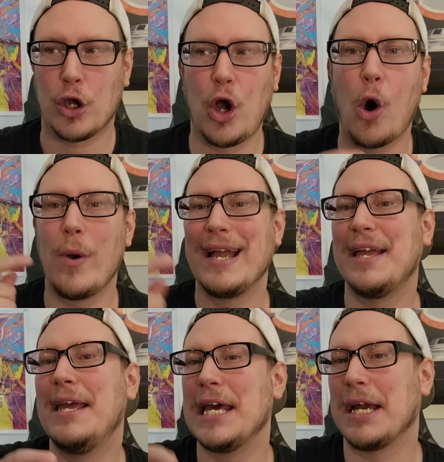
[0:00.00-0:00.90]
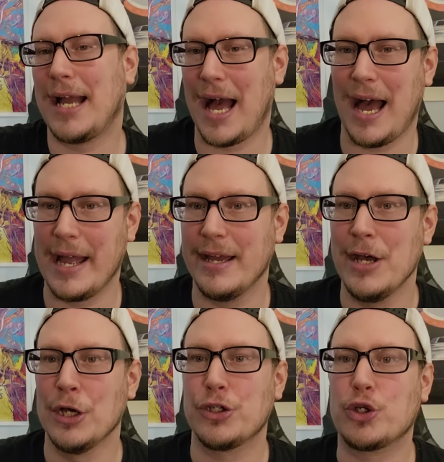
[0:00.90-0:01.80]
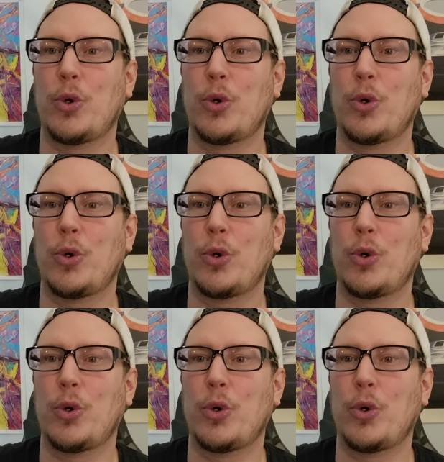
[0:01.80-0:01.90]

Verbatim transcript: go and get a guy to